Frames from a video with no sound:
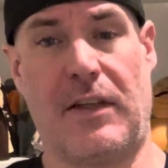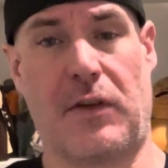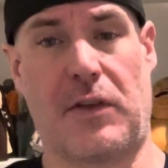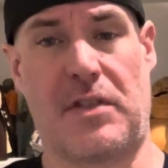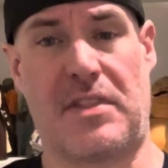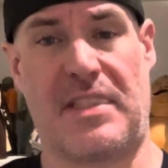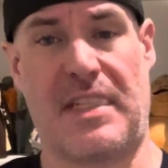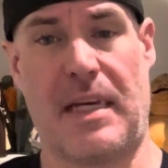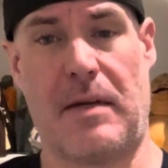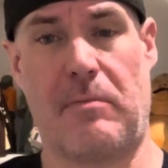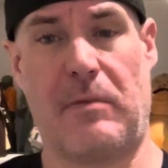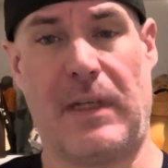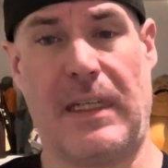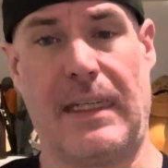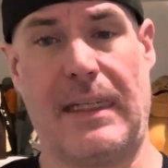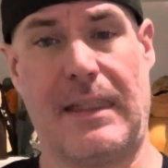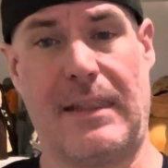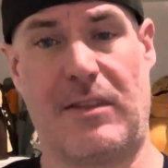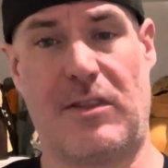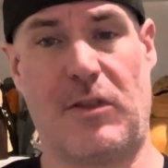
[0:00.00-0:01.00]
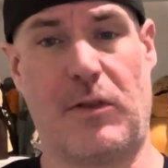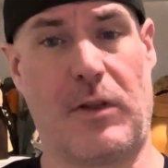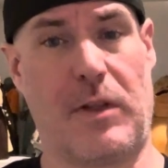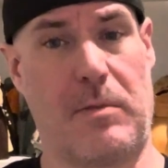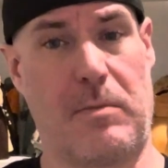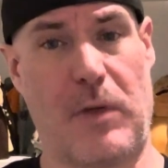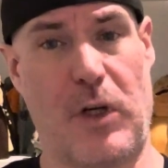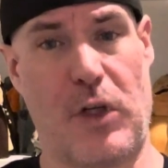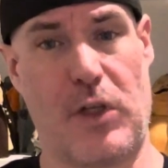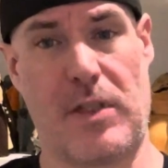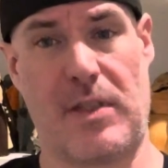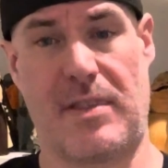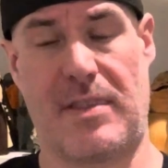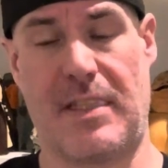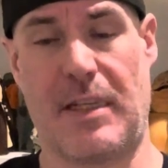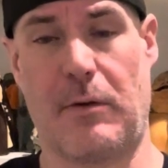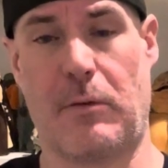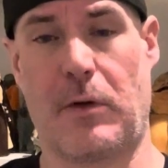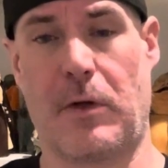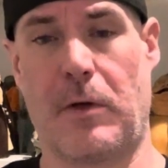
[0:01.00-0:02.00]
or send me to an
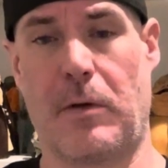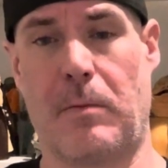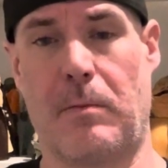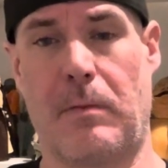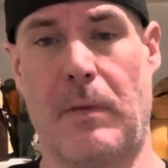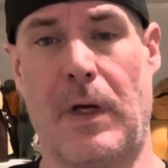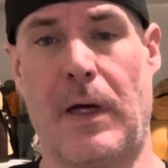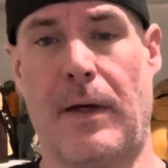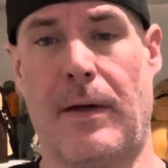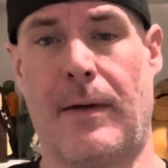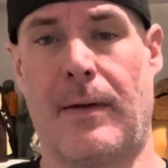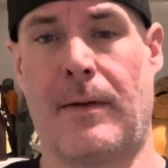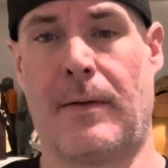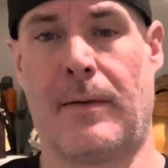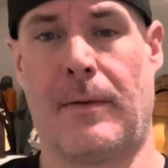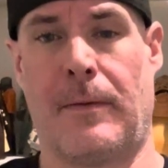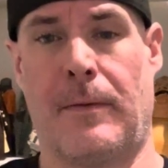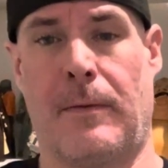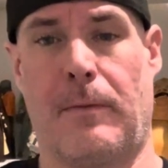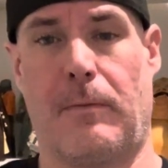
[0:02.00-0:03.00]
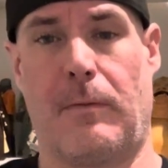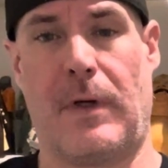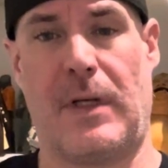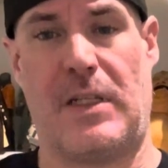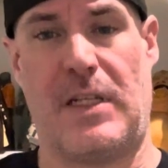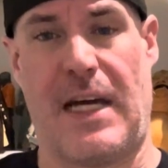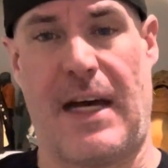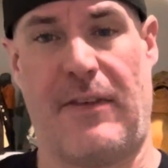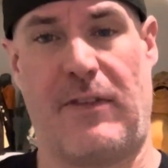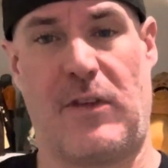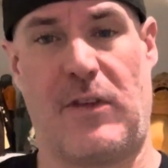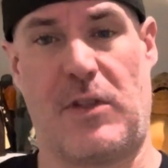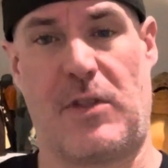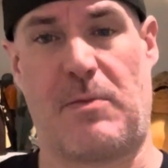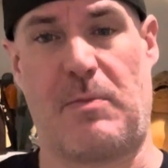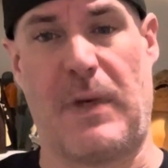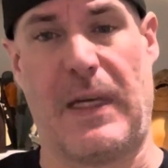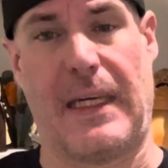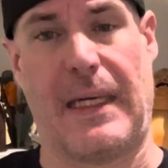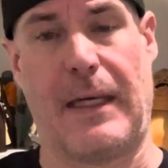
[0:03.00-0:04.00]
emergency room, which, after
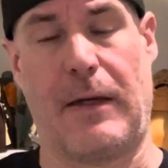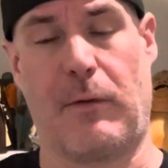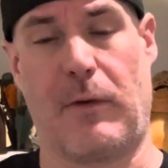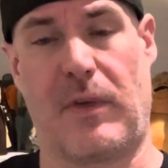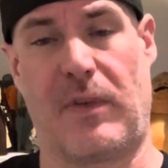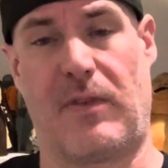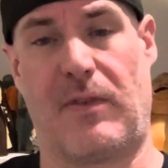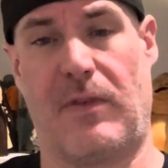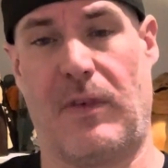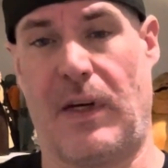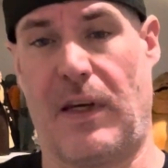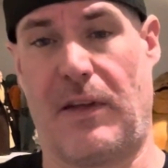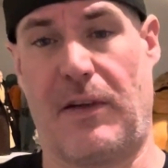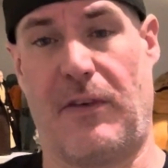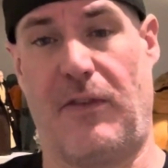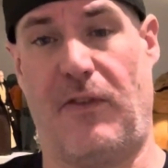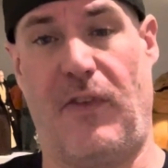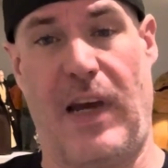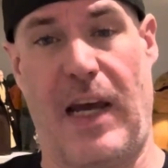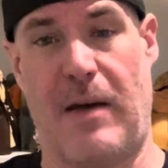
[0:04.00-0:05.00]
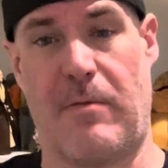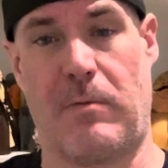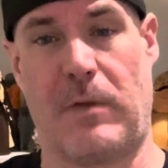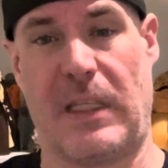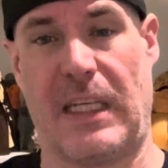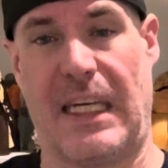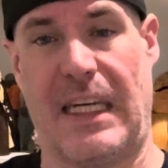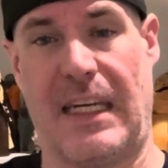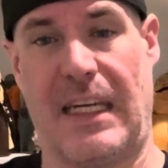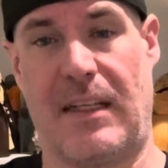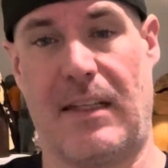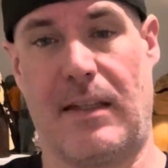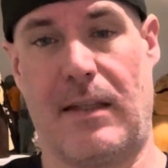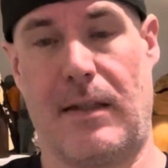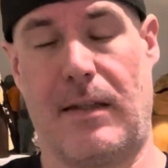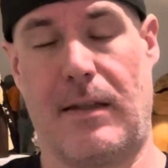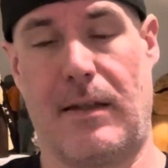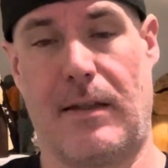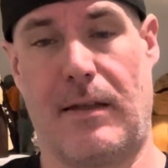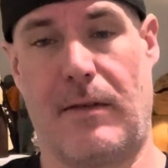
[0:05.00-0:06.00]
speaking with other family
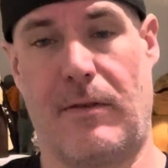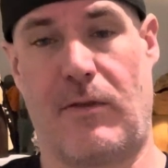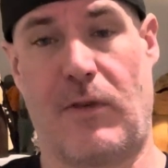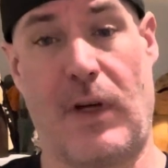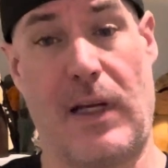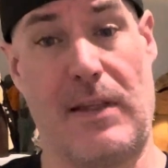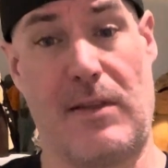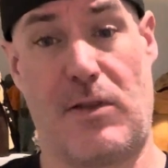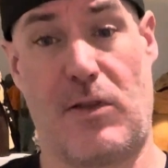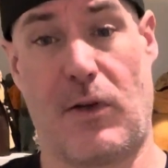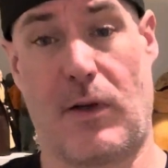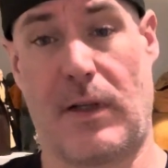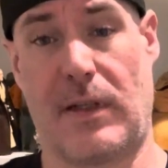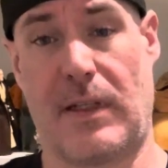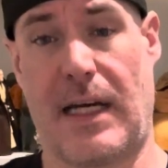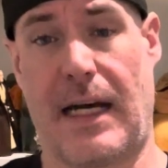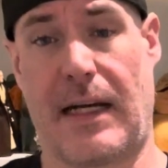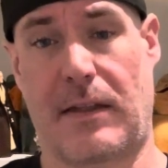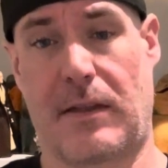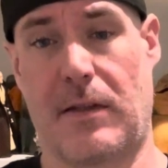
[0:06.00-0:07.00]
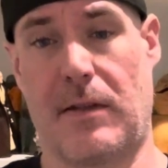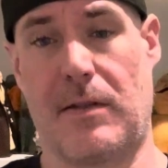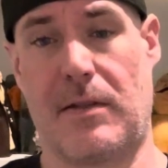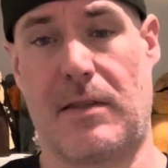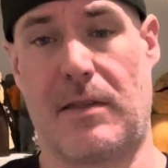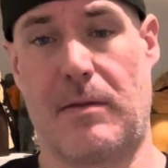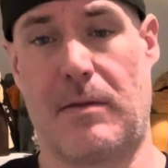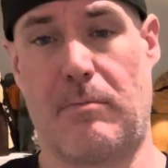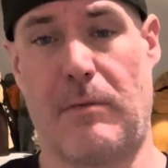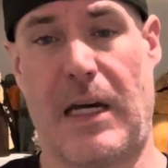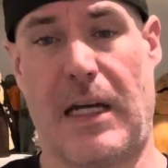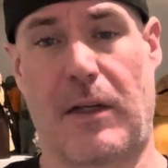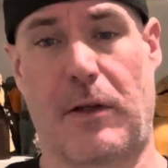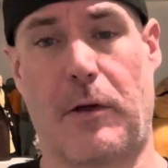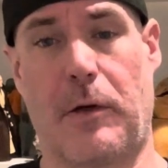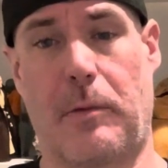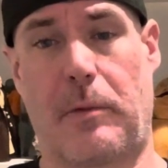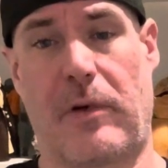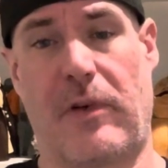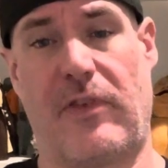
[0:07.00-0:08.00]
and friends who are doctors and
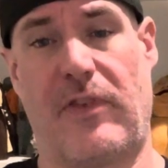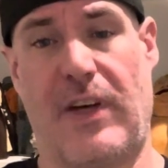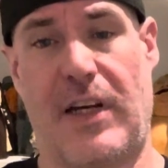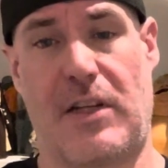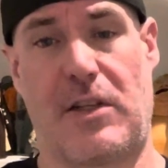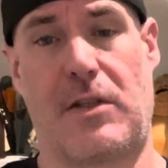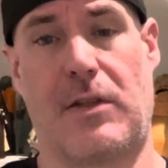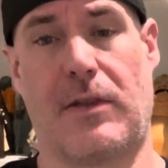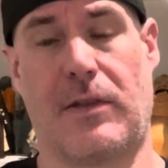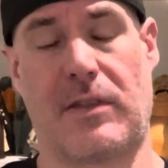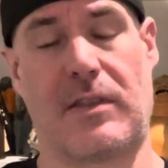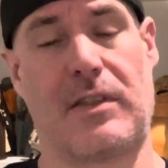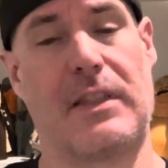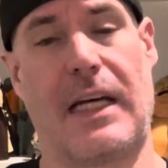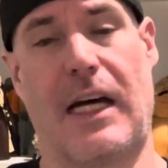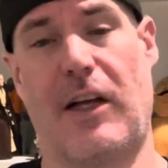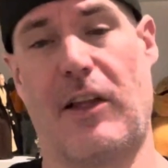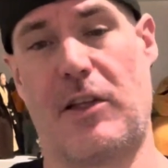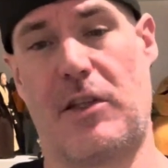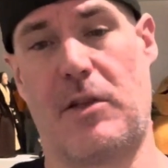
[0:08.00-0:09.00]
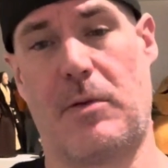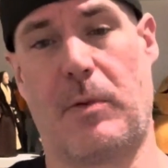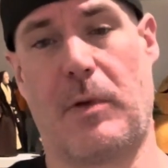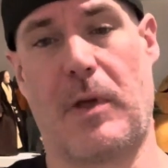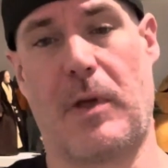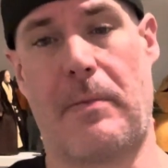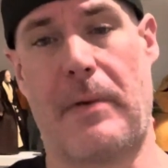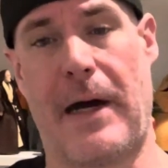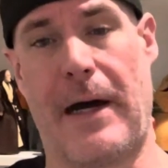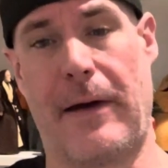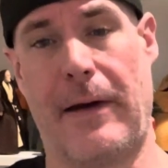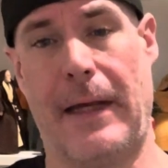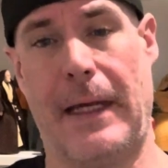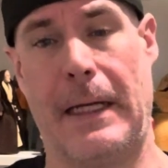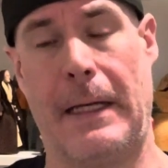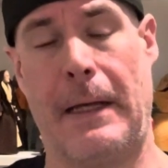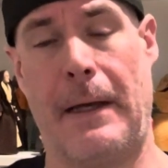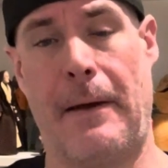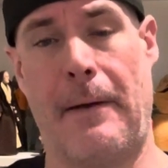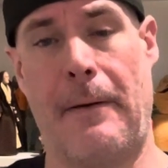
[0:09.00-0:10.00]
medical professionals and knowledgeable about it,